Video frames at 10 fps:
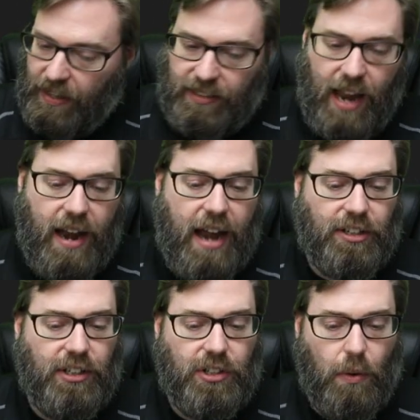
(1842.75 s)
It's not
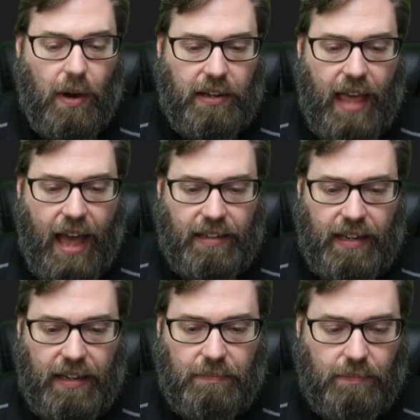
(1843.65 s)
actually storing that
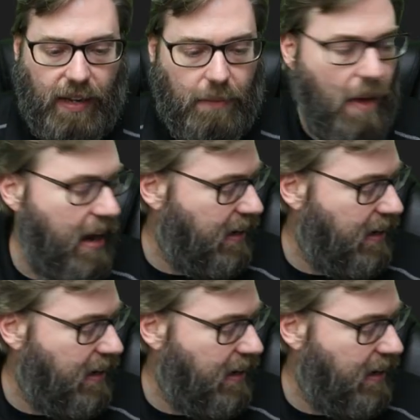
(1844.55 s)
in my